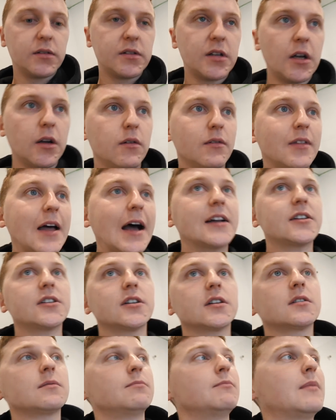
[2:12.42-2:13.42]
So that
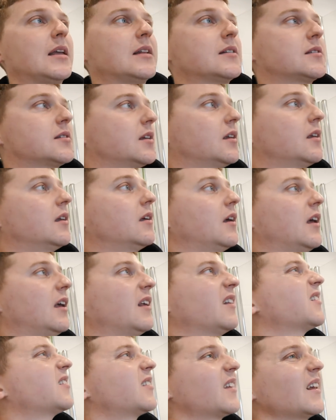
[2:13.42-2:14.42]
just means that
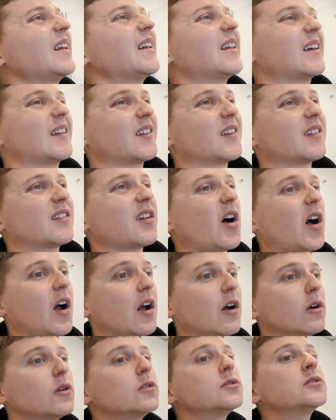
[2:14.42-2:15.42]
it's sealing the
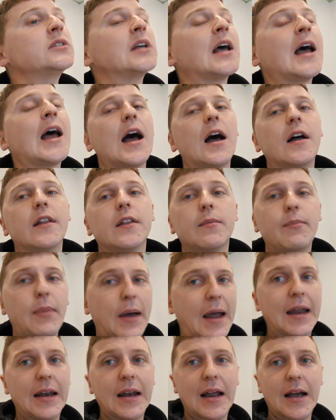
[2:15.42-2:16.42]
tiles and the
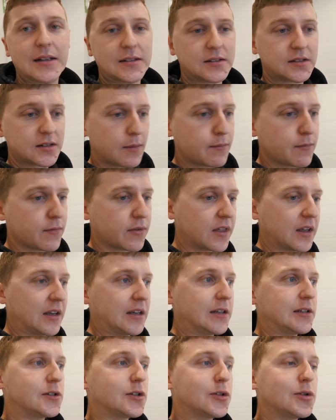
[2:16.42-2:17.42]
paint has
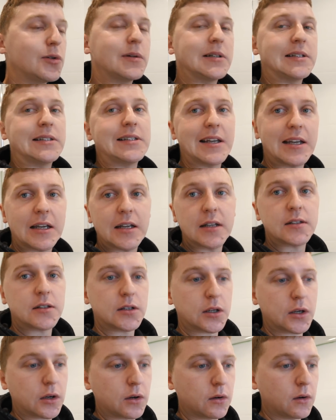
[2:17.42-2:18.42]
something to adhere
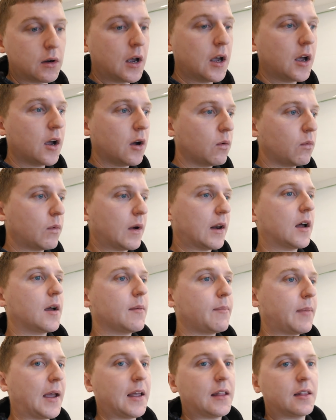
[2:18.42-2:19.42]
to when
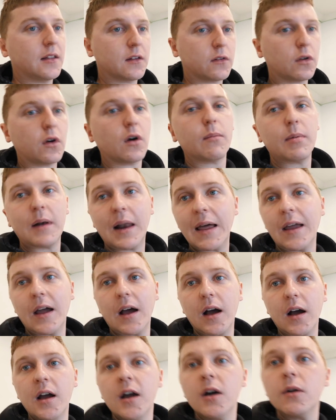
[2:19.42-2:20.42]
I paint the top
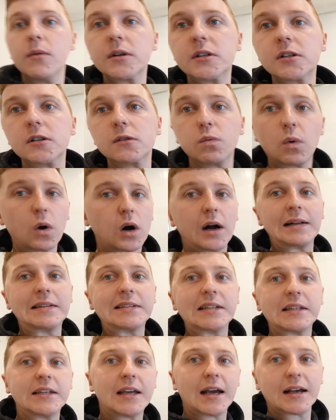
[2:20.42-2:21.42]
layer, which is what
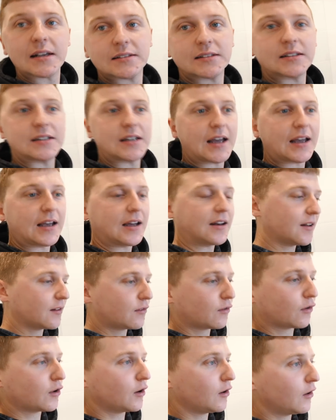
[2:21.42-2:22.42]
I did yesterday, and
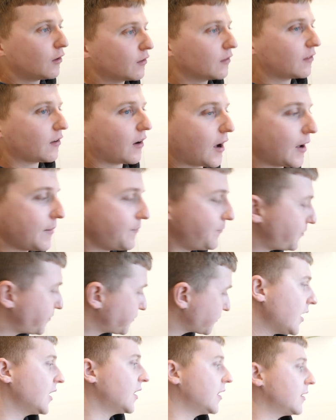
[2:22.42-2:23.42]
it took a long
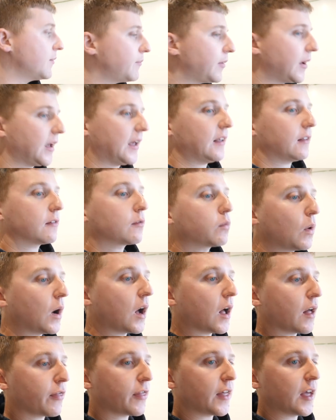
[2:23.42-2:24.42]
time, but it's
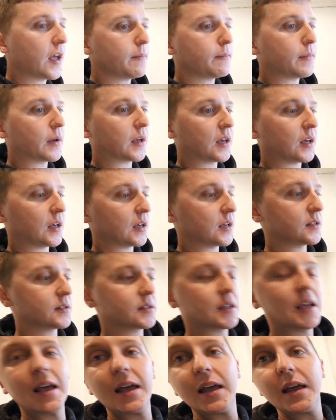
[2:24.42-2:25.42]
worth it
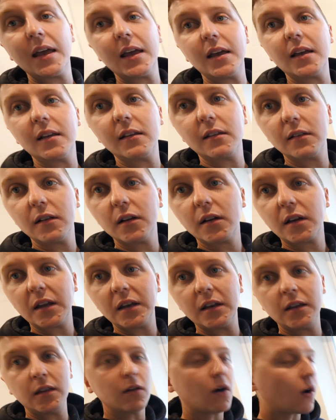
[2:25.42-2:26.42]
because it is looking